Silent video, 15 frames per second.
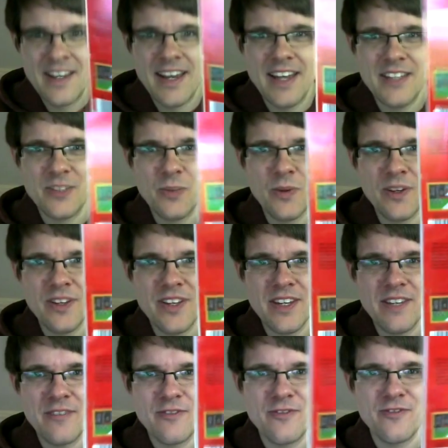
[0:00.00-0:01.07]
it's one of
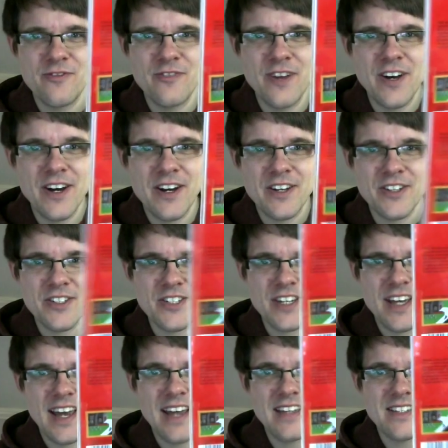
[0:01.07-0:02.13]
the
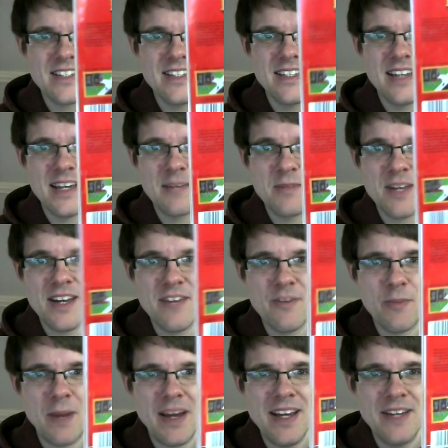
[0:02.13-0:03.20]
first ST games I
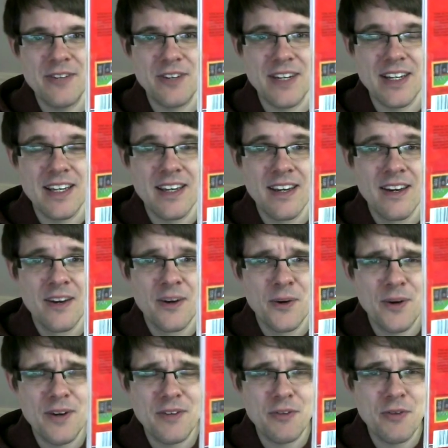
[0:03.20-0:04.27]
ever played, really,
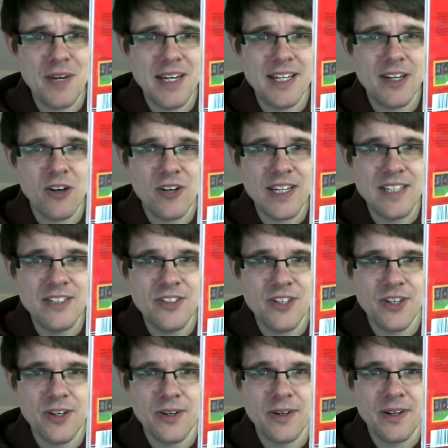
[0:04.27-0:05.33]
or ever really got
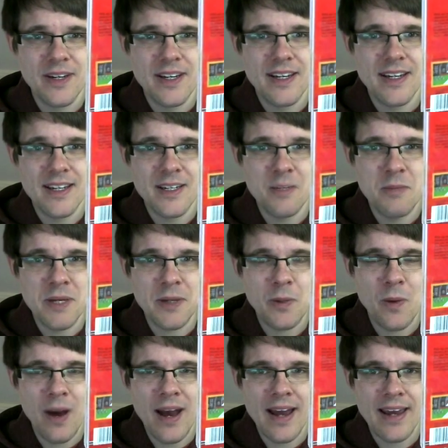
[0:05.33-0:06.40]
into in a big
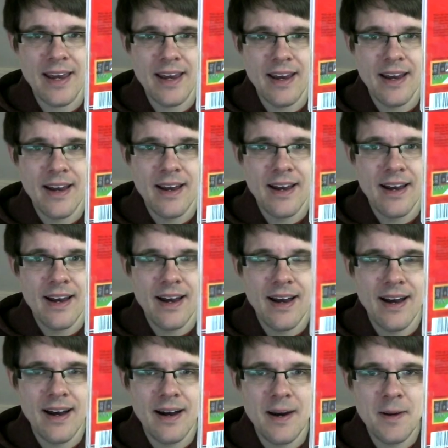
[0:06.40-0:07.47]
way.
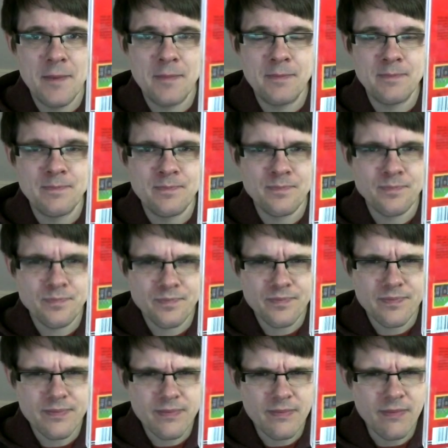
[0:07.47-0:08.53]

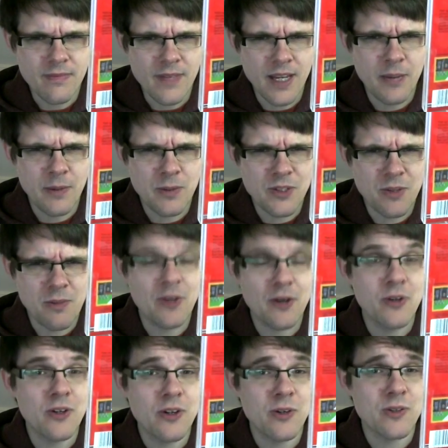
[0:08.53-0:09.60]
It was on my
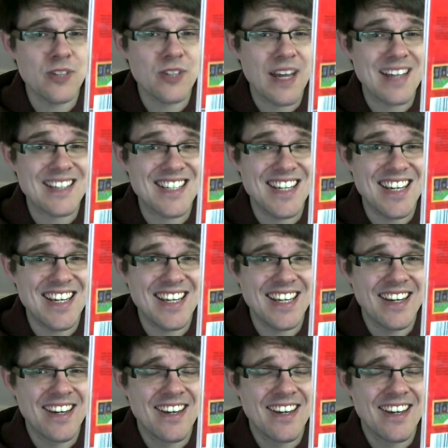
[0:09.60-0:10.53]
uncle's ST.